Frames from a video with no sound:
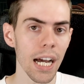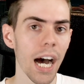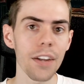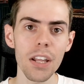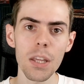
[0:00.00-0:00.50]

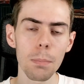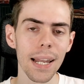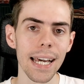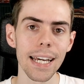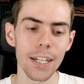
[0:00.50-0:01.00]
Another
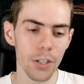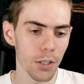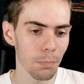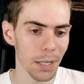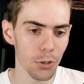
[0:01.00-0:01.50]
player
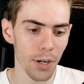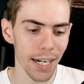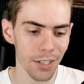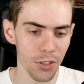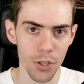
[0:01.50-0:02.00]
could be
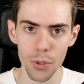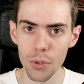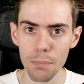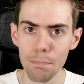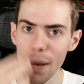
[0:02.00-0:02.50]
trying
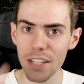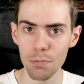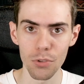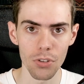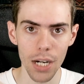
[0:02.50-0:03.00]
to
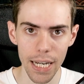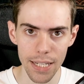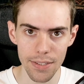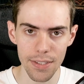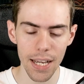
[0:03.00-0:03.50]

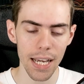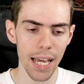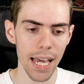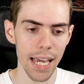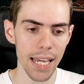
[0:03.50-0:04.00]
mesmerize
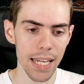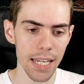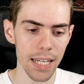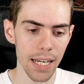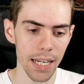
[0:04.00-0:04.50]
an